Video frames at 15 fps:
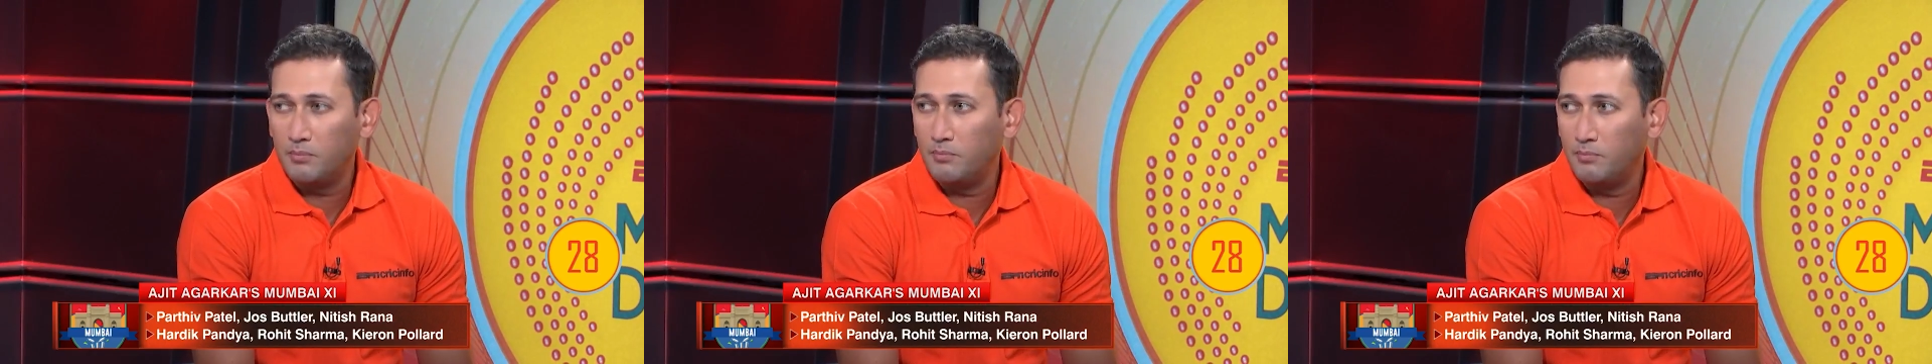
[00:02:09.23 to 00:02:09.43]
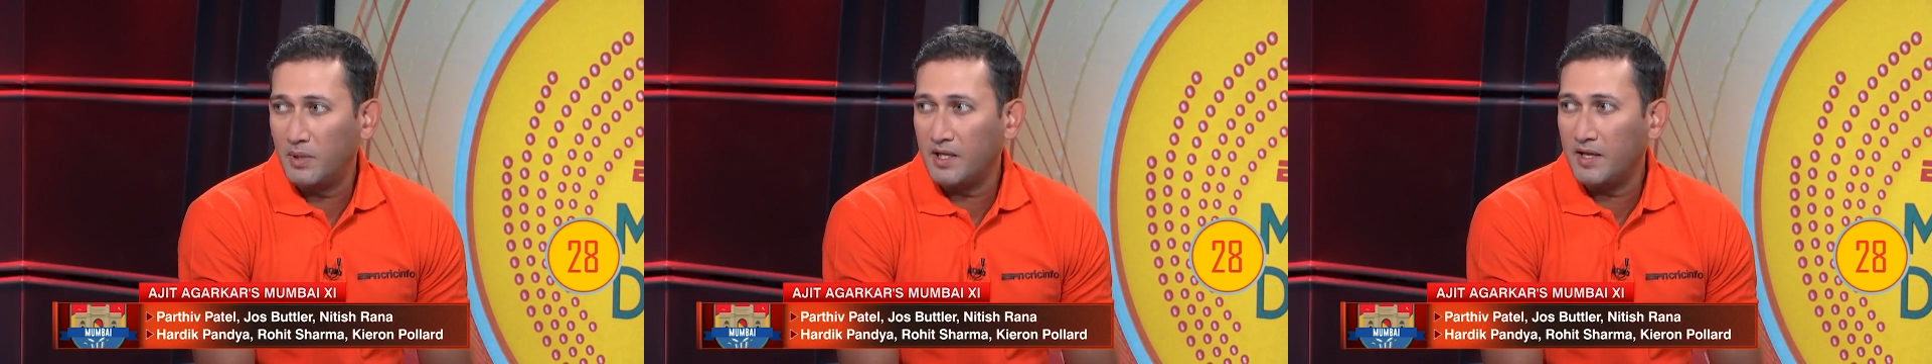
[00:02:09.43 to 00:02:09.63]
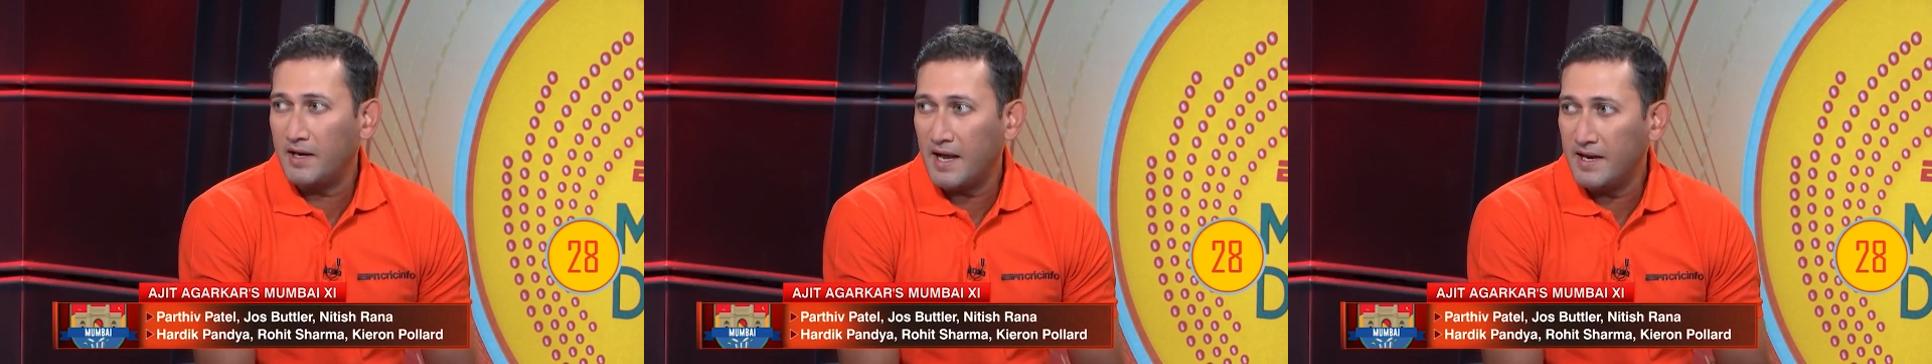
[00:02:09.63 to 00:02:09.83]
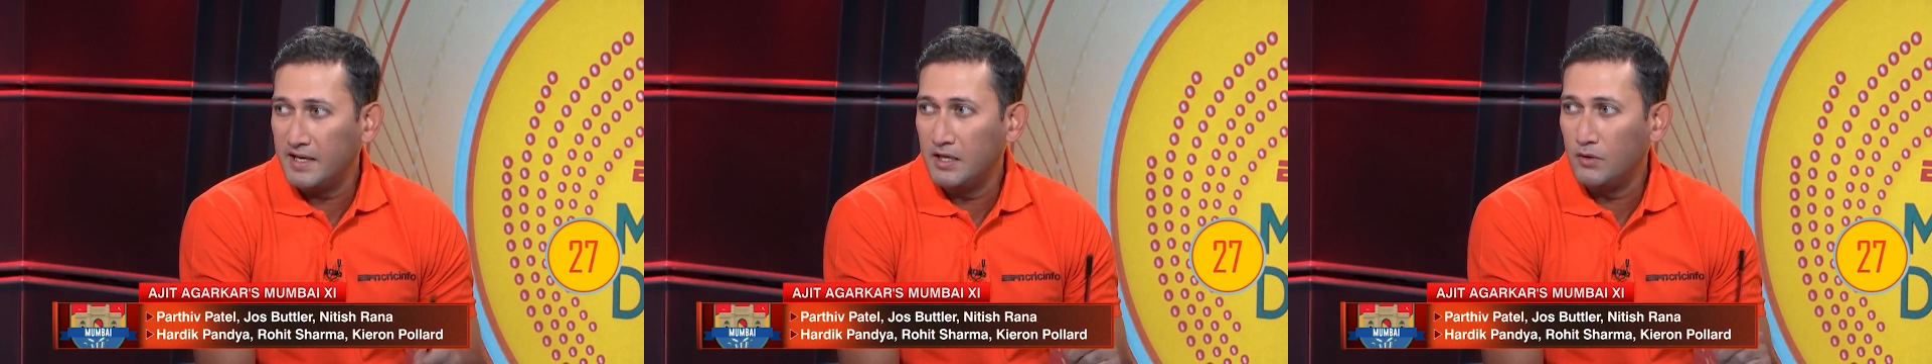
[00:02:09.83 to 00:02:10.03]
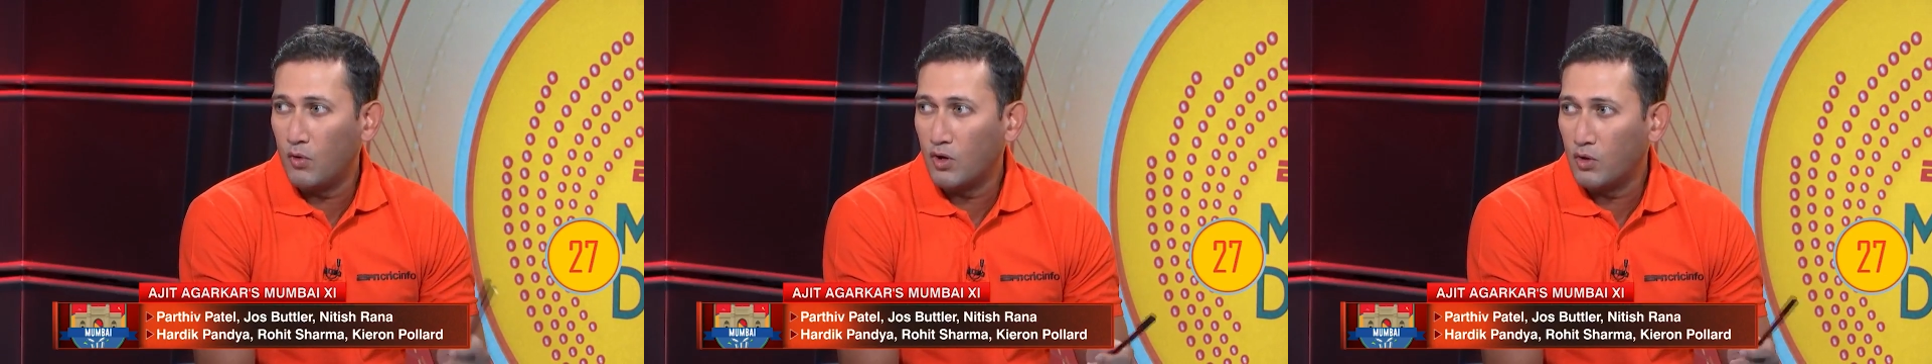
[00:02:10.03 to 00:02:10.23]
but they'd
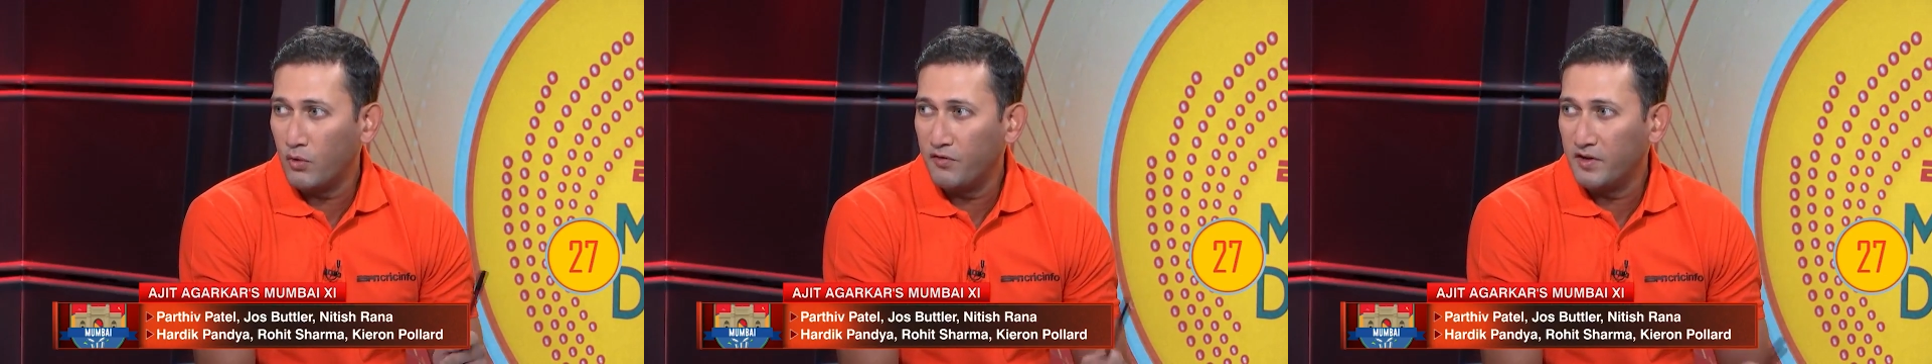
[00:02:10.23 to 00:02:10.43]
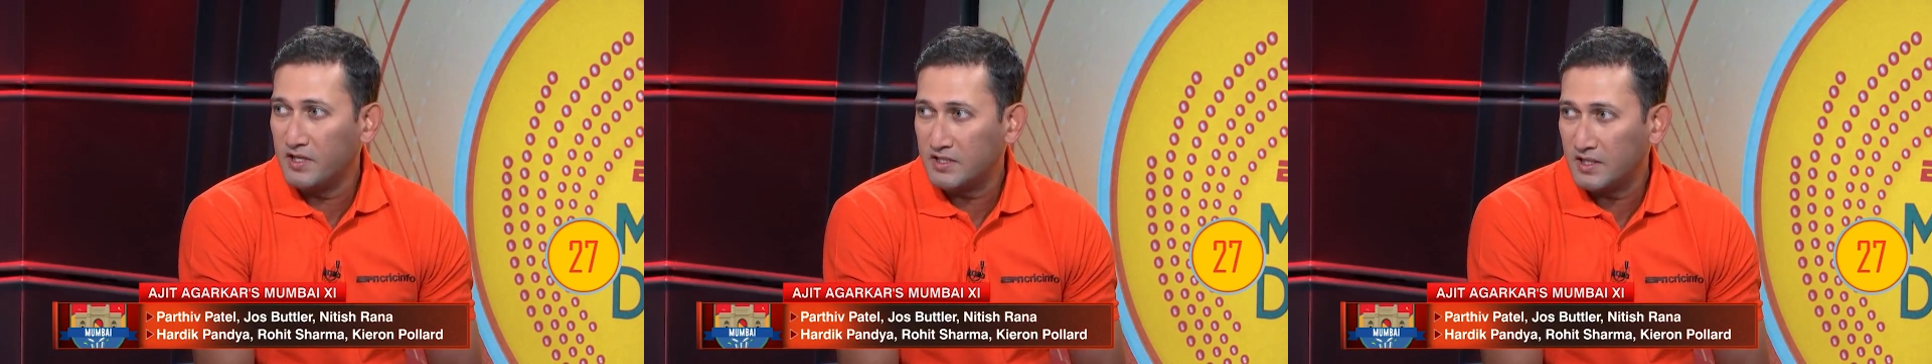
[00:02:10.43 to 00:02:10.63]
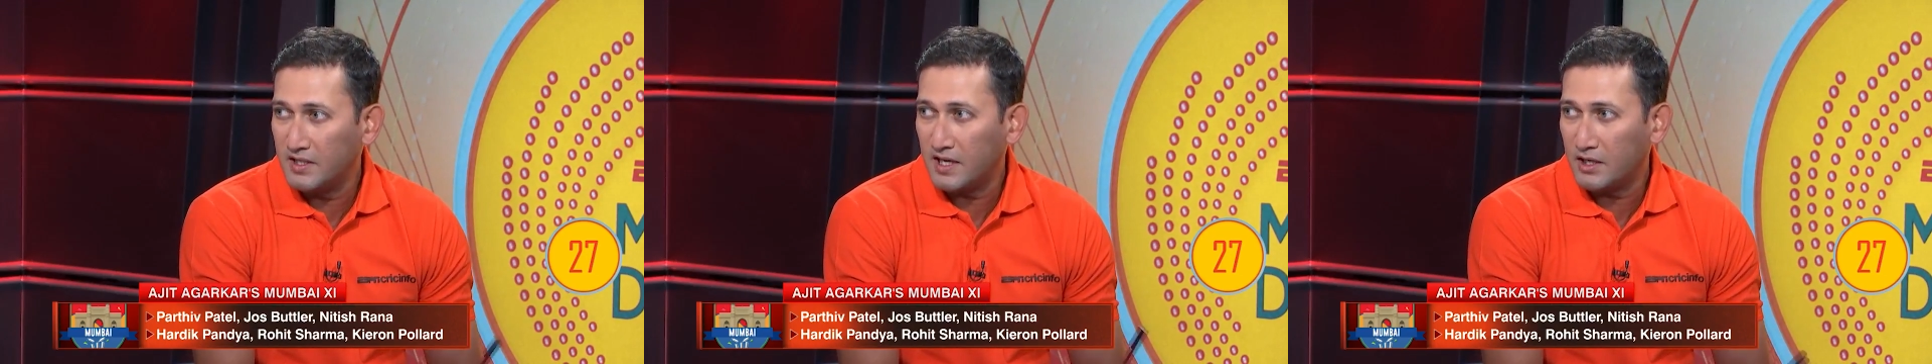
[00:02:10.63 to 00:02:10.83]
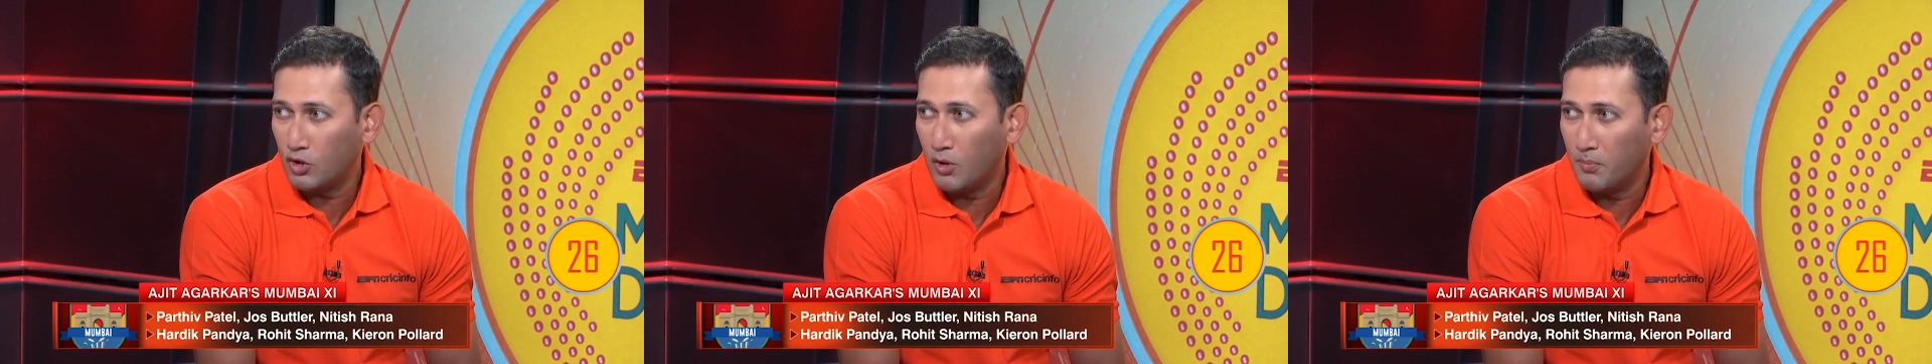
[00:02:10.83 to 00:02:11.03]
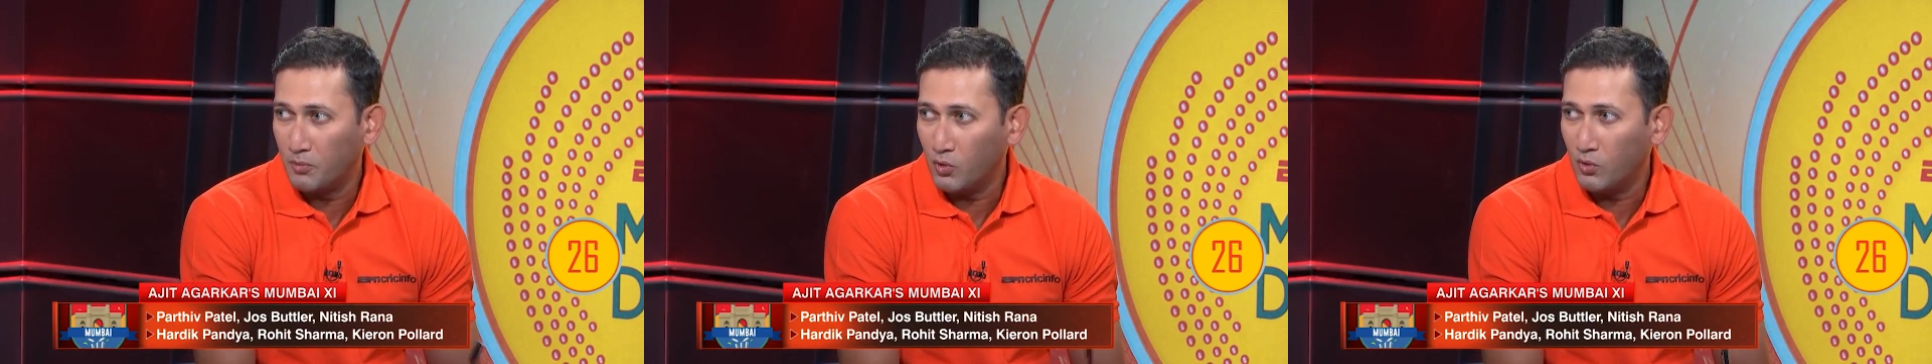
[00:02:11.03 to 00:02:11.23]
ideally want to finish in that
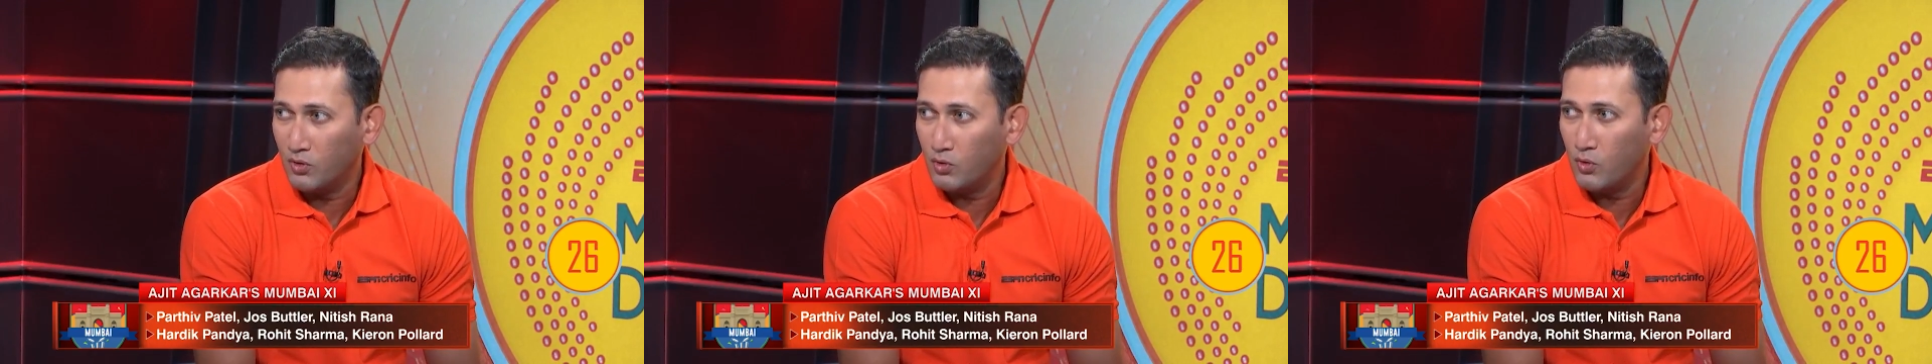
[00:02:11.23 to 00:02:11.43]
top two,